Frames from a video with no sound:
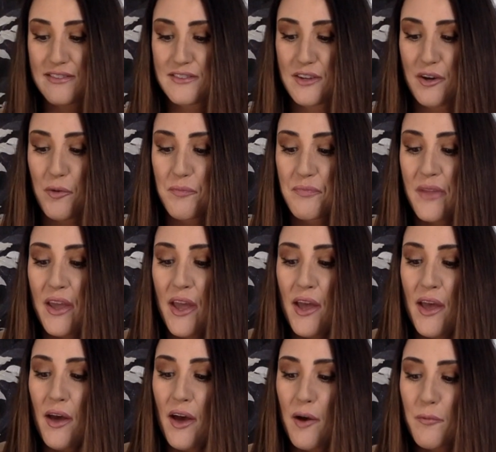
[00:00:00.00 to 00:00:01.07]
So
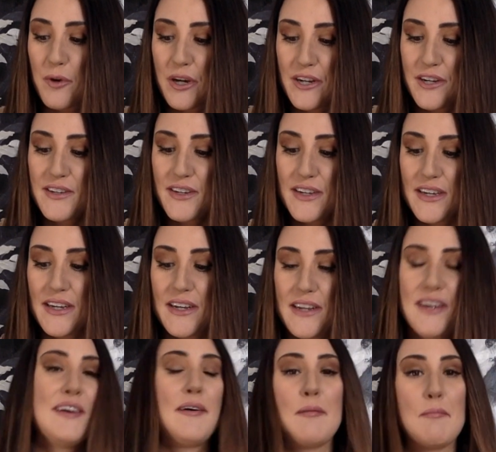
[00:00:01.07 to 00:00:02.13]
we're going to dig in,
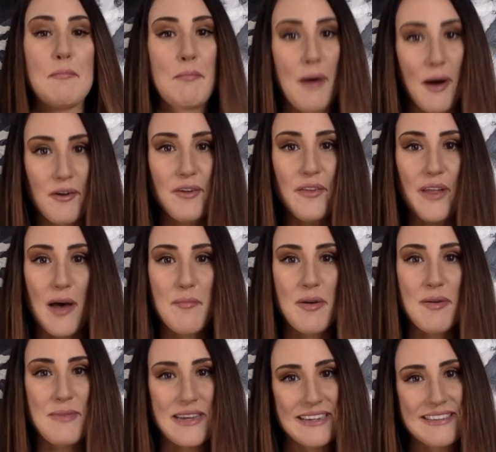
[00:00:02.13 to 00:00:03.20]
buckle up,
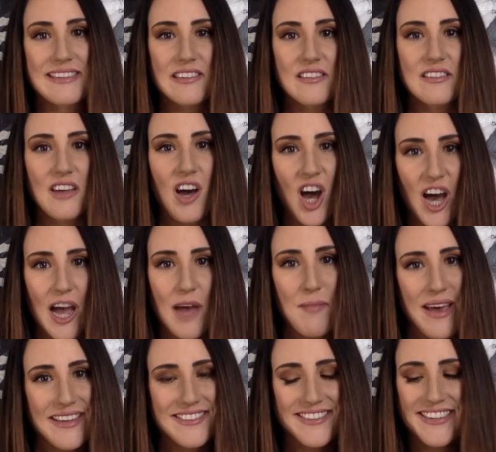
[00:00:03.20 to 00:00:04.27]
because this is a hot
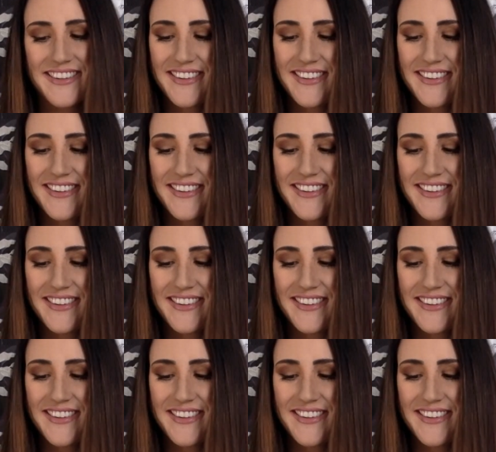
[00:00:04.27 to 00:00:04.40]
mess.